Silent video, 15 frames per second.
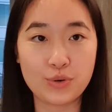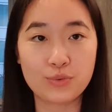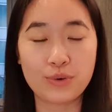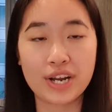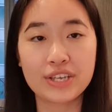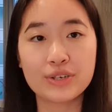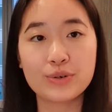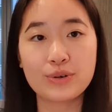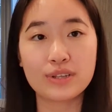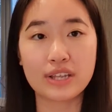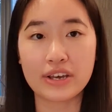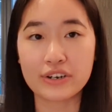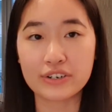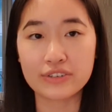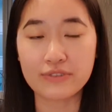write you a
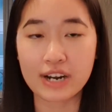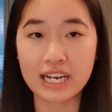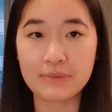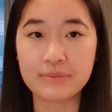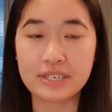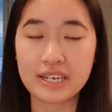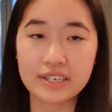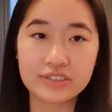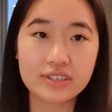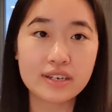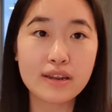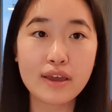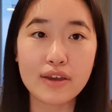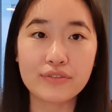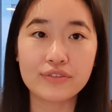letter of
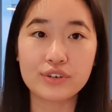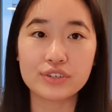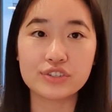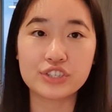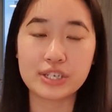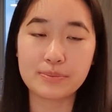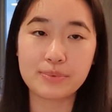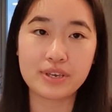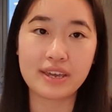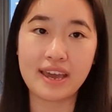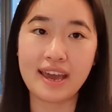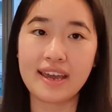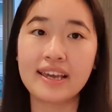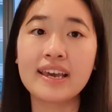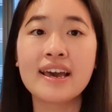recommendation if your
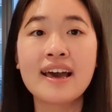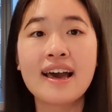GPA